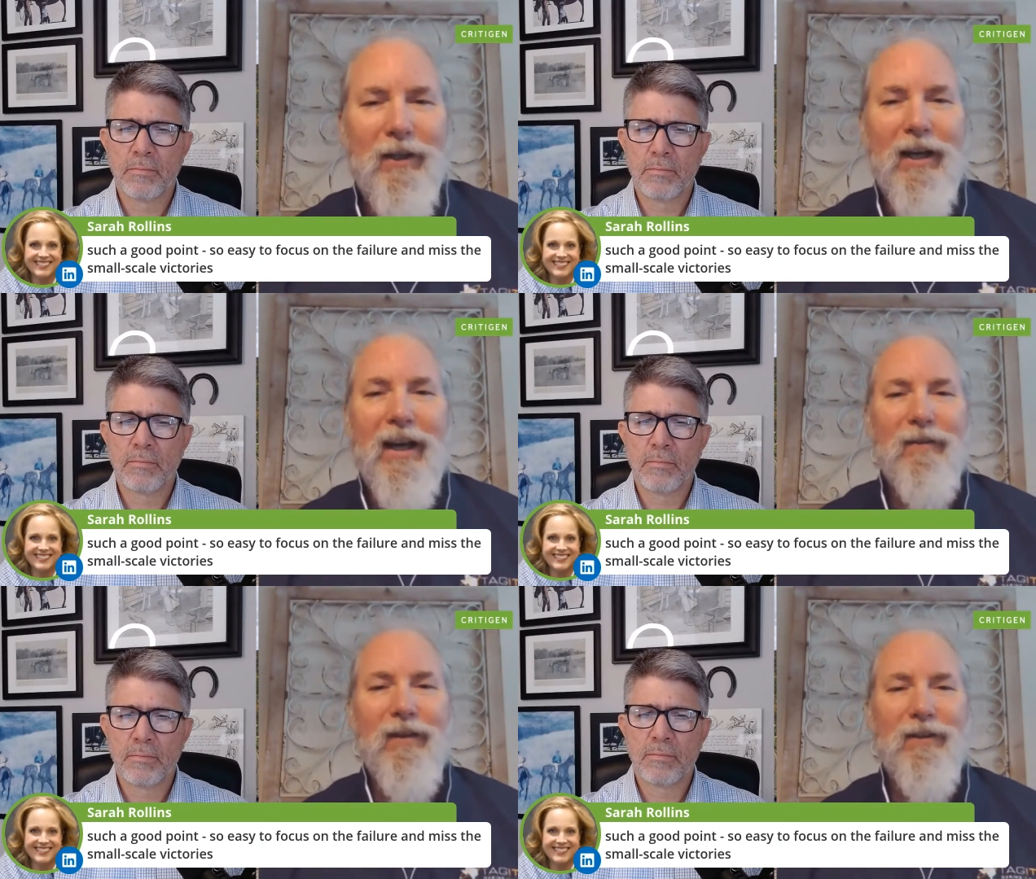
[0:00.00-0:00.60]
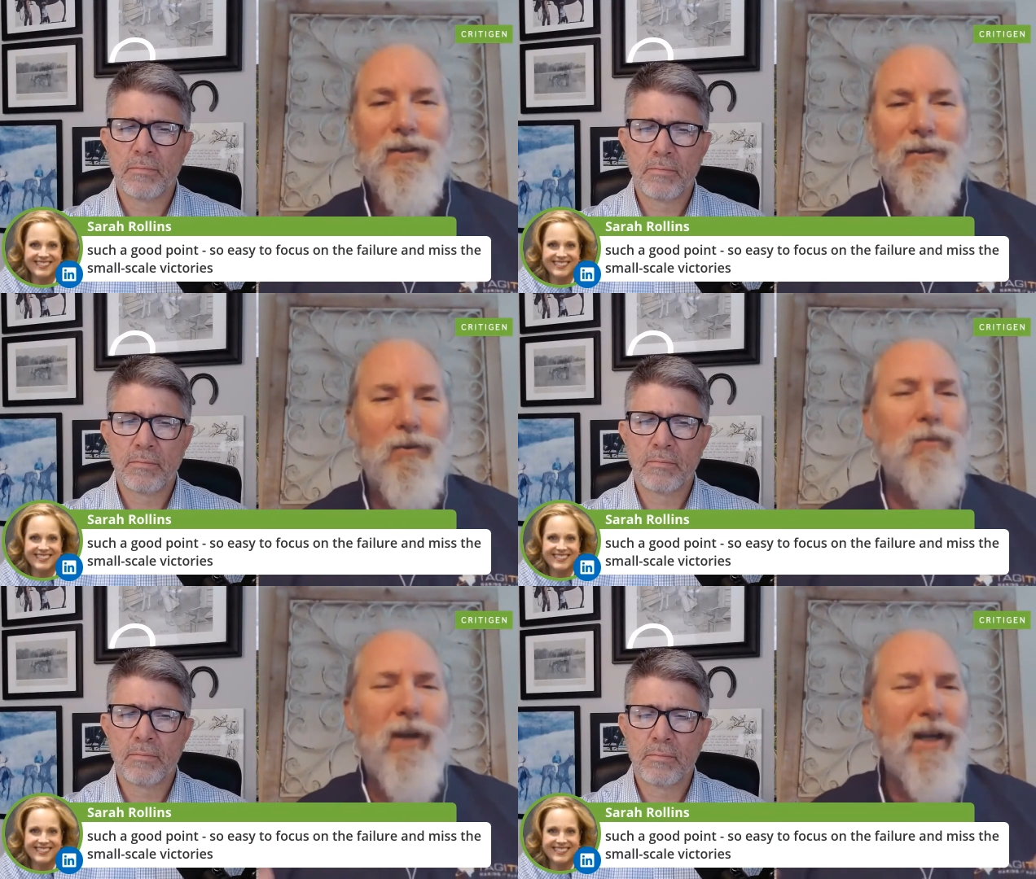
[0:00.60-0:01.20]
Speaker 1: You got to have
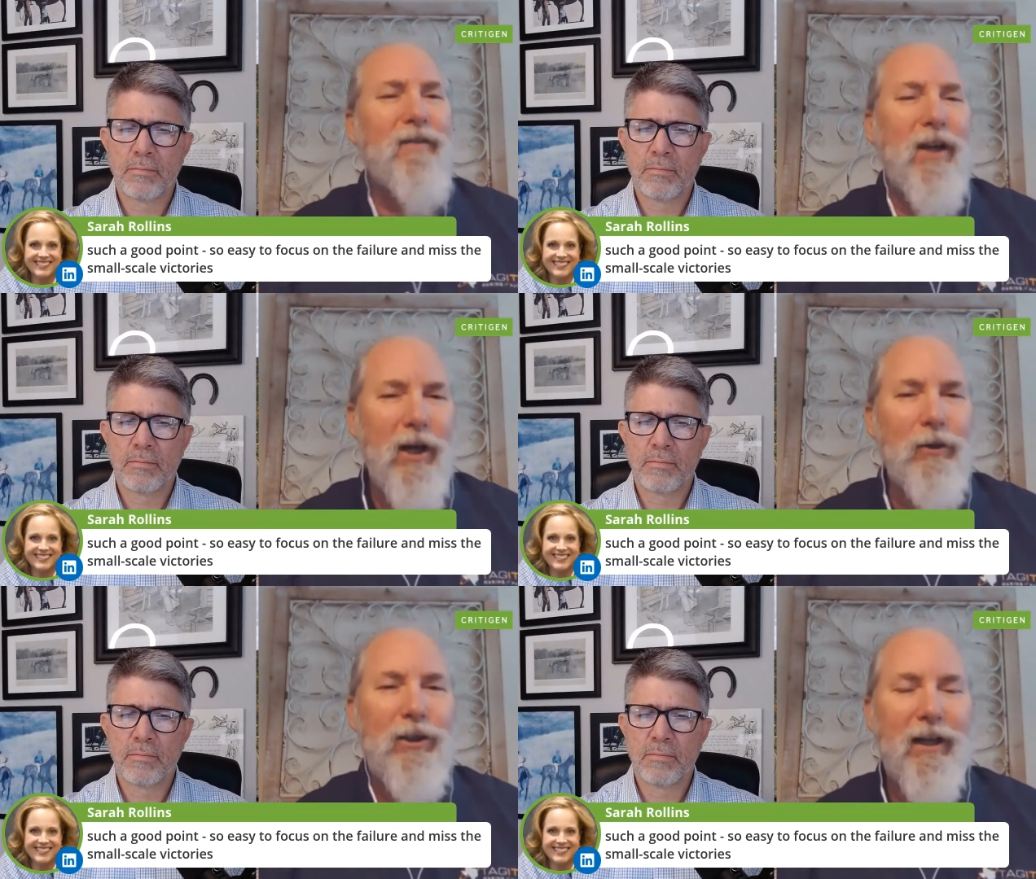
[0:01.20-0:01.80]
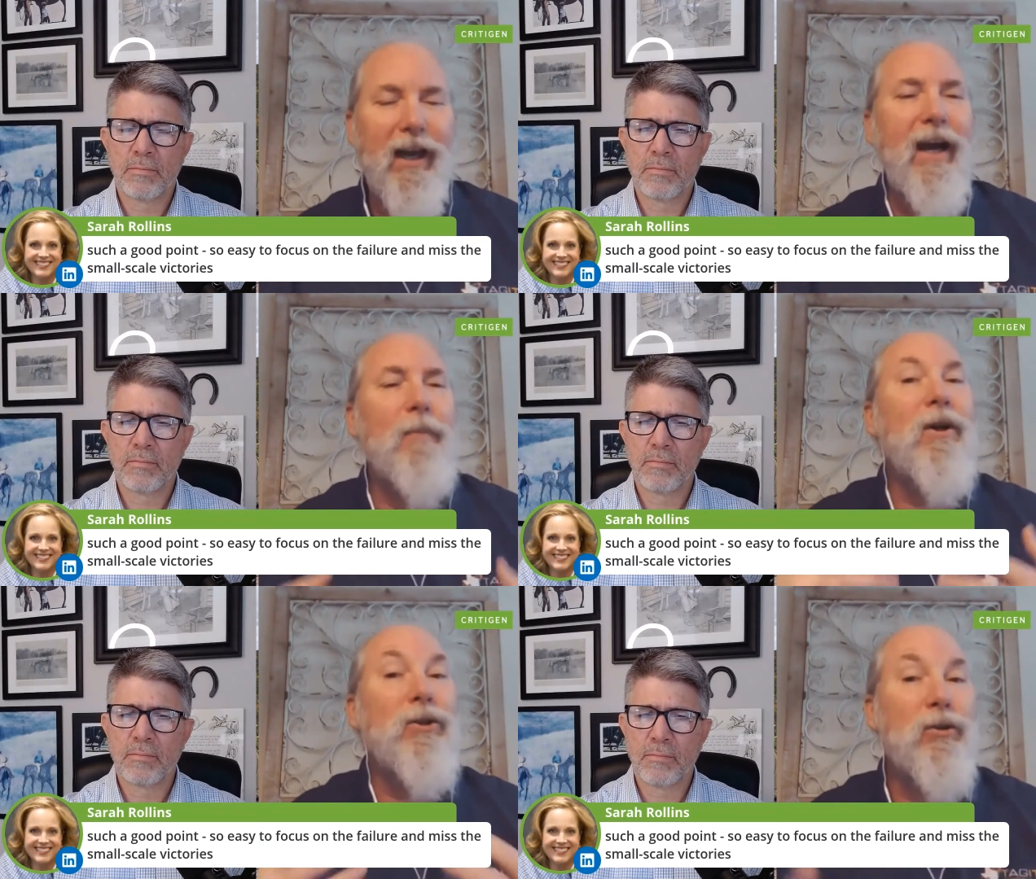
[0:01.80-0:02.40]
this kind of negotiate it. Hey,
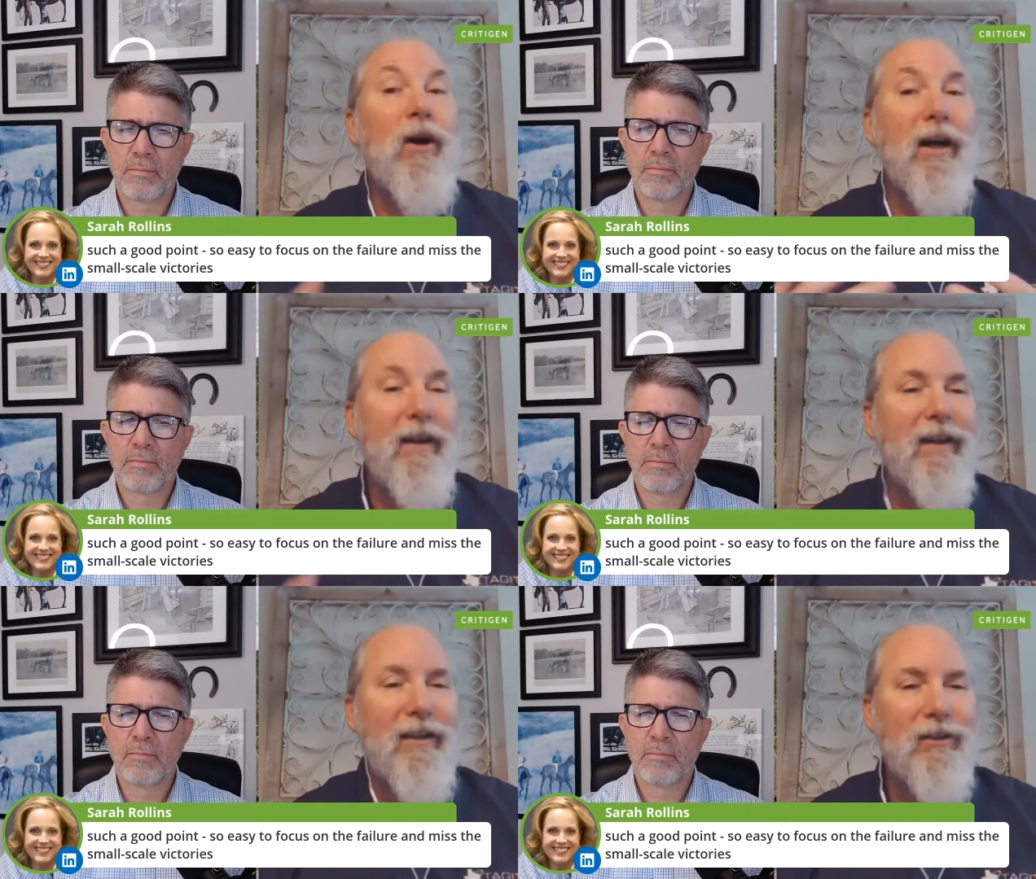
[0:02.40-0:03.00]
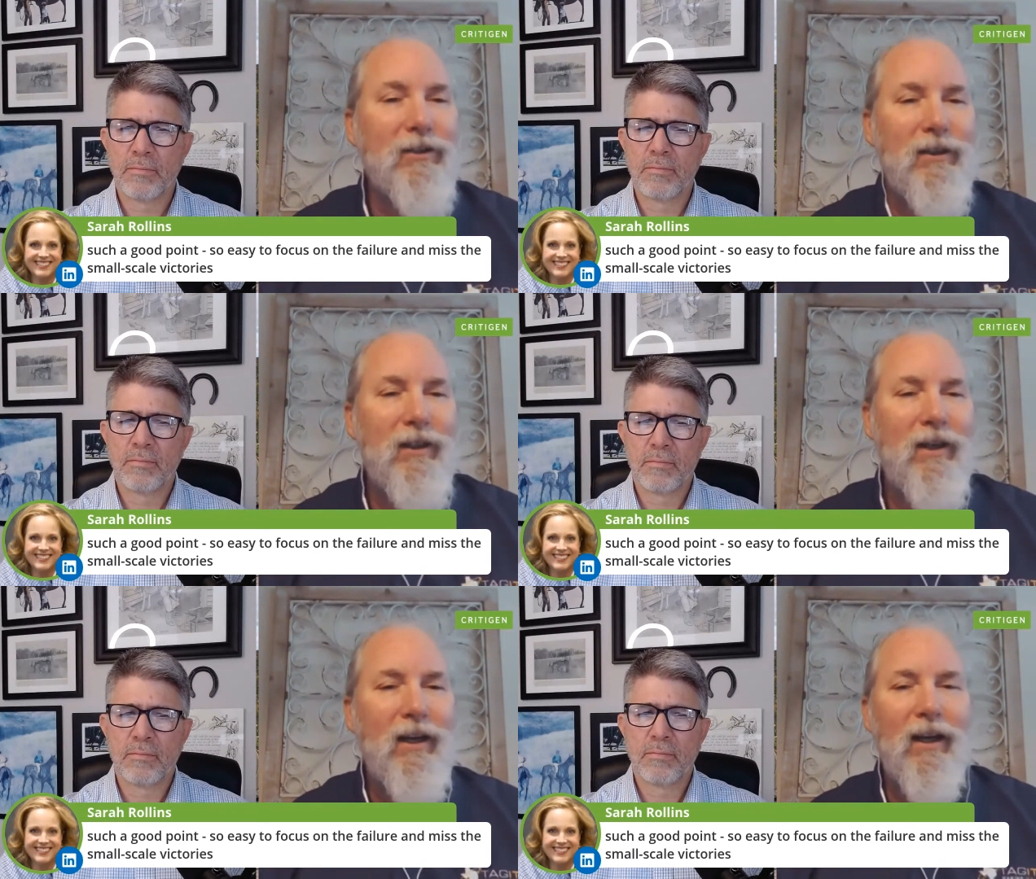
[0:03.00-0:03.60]
I'm going to try this
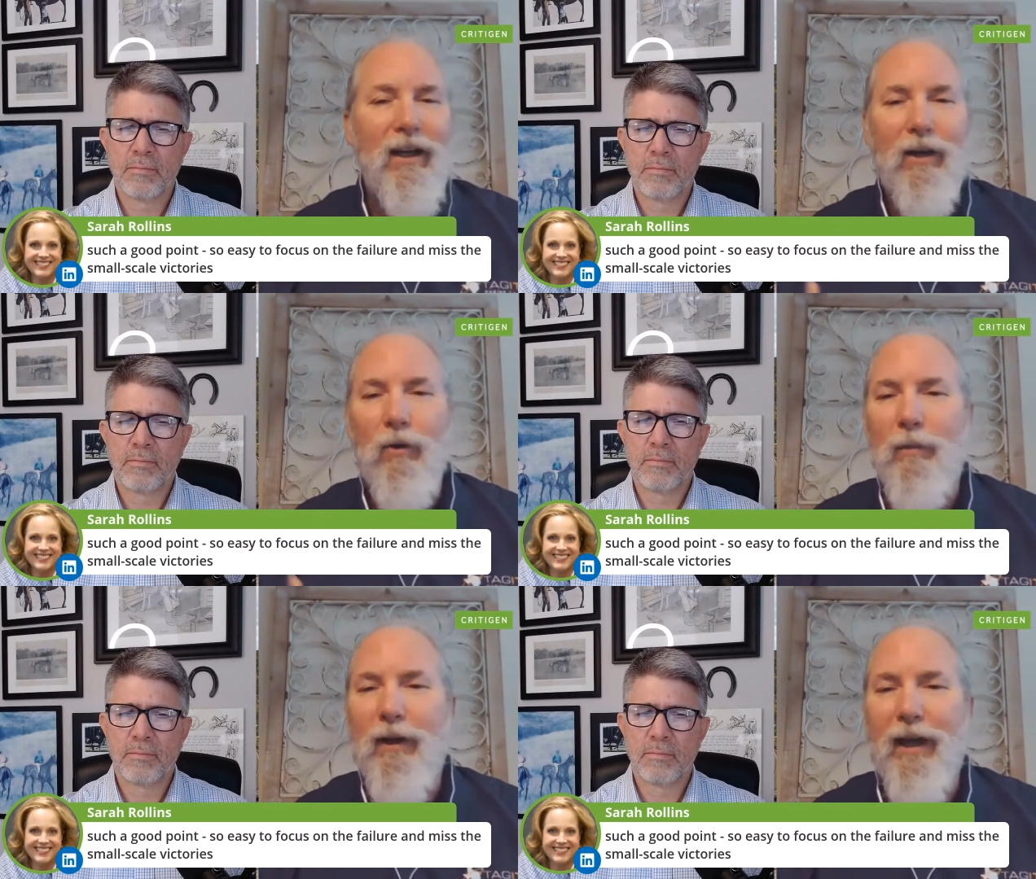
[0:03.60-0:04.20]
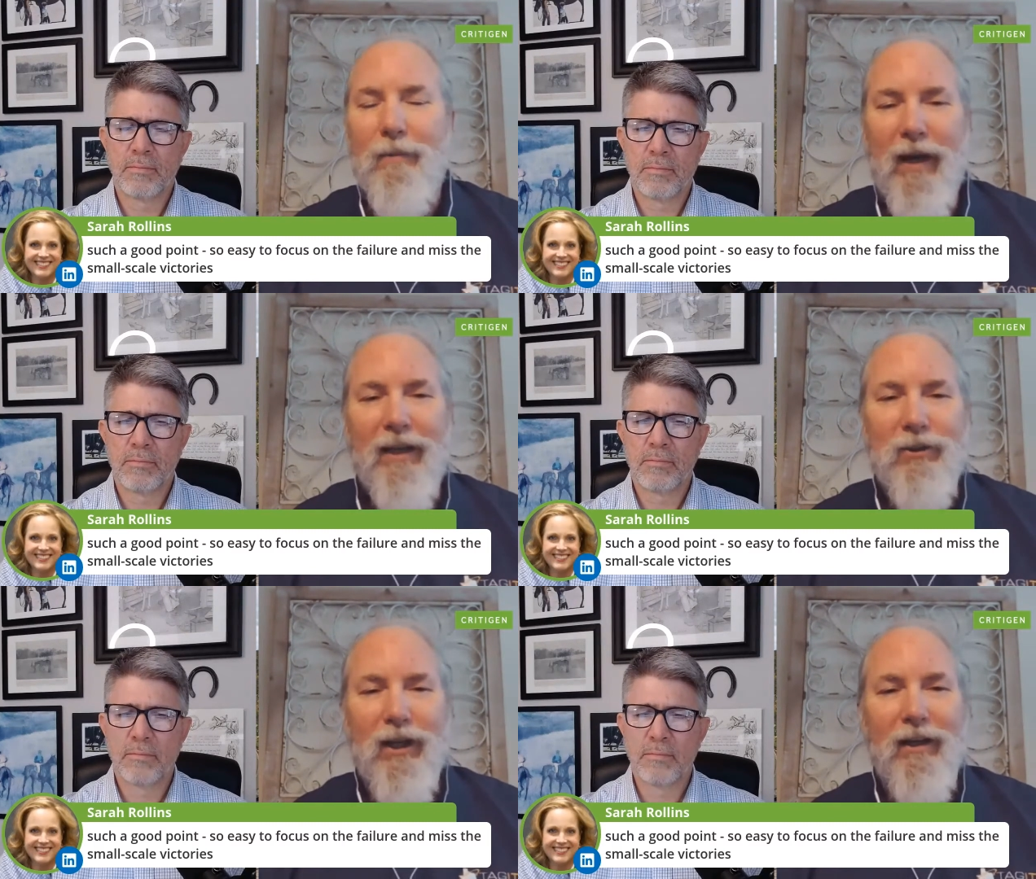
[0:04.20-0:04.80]
like we became
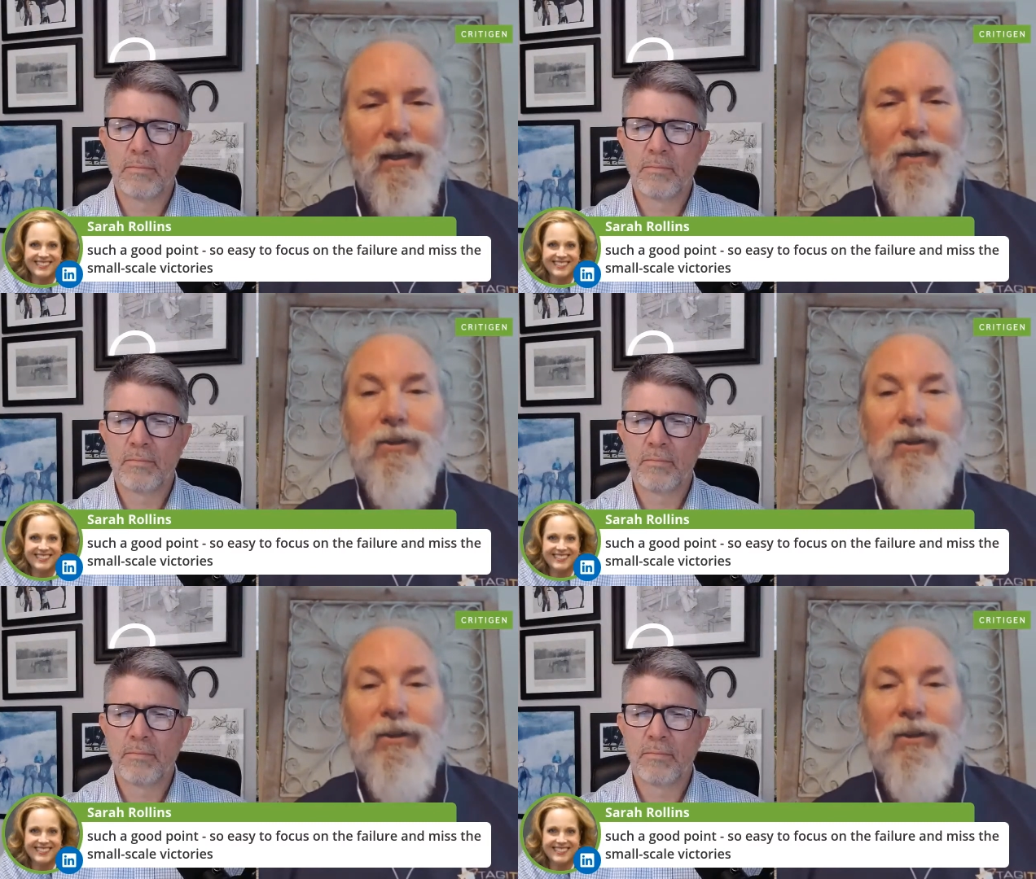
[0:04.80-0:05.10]
agile.